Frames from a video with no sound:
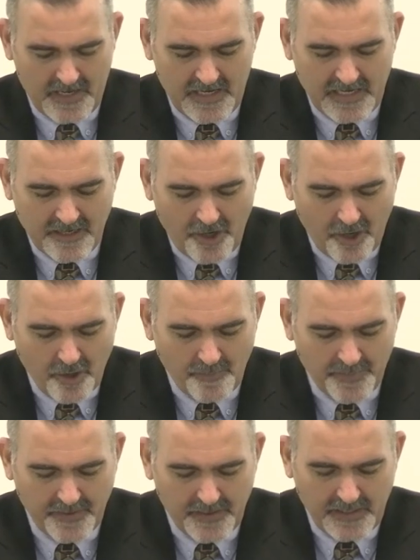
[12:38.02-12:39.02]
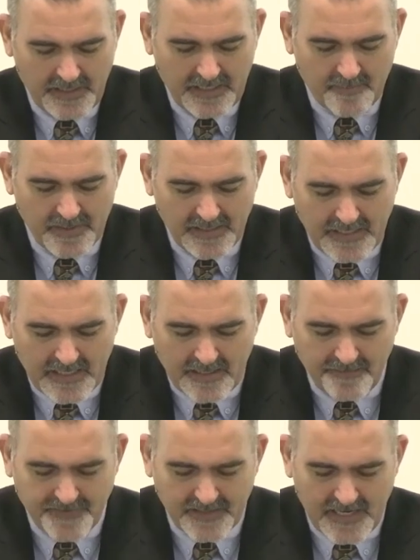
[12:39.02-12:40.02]
In hope, he
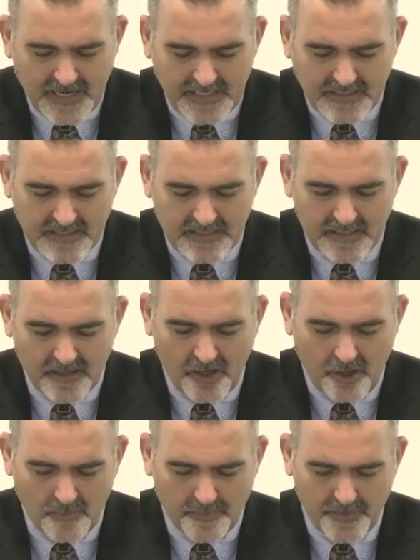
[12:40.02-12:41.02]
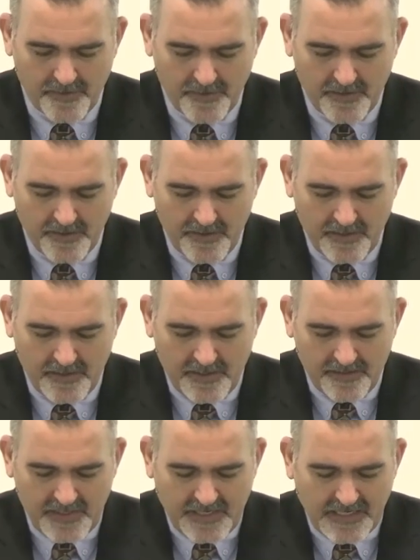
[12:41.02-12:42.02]
believed against hope
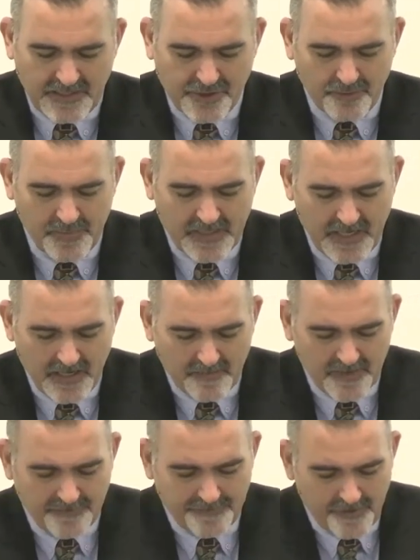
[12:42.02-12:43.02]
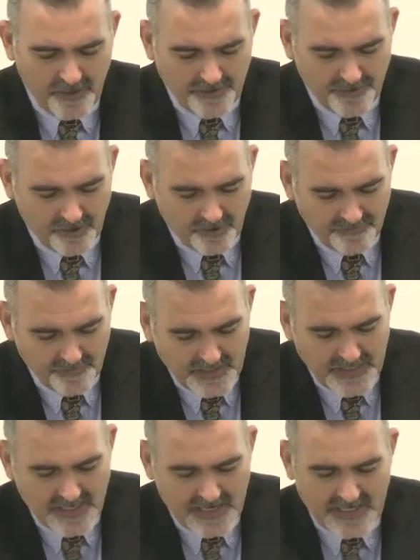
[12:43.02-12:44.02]
that he should become the father of
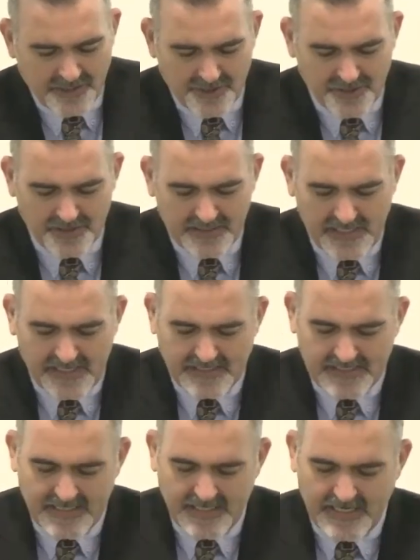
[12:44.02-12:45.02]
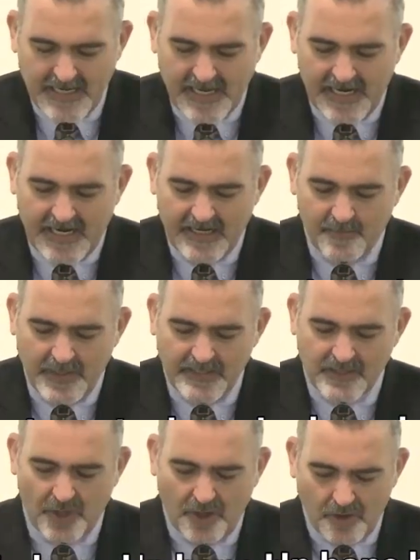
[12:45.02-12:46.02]
many nations as he had been
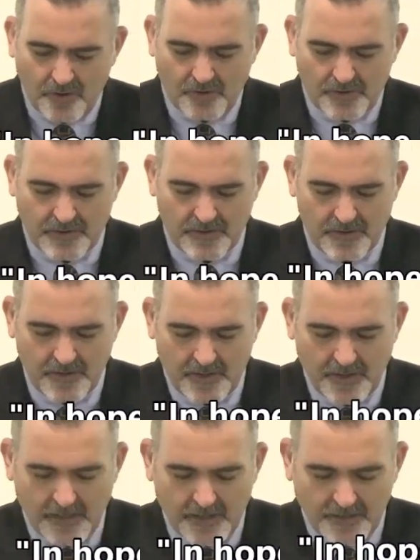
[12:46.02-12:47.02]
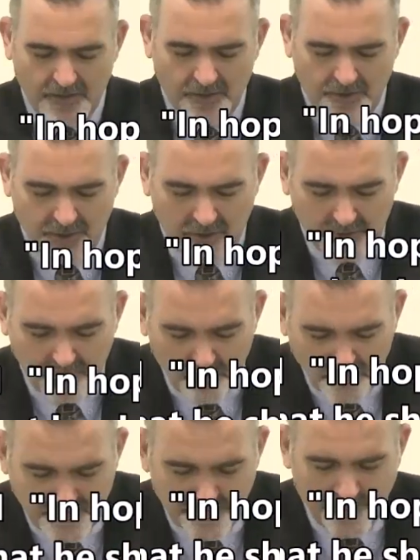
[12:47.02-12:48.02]
told, "So shall your
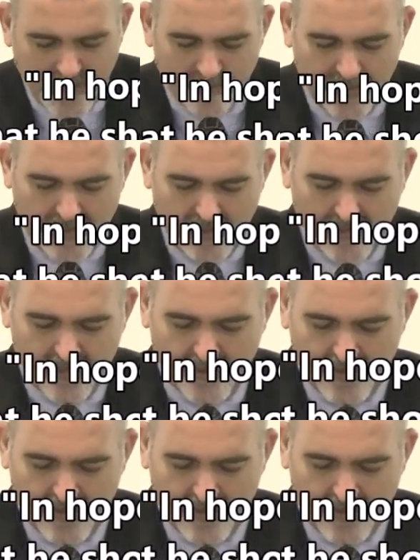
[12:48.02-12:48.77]
offspring be."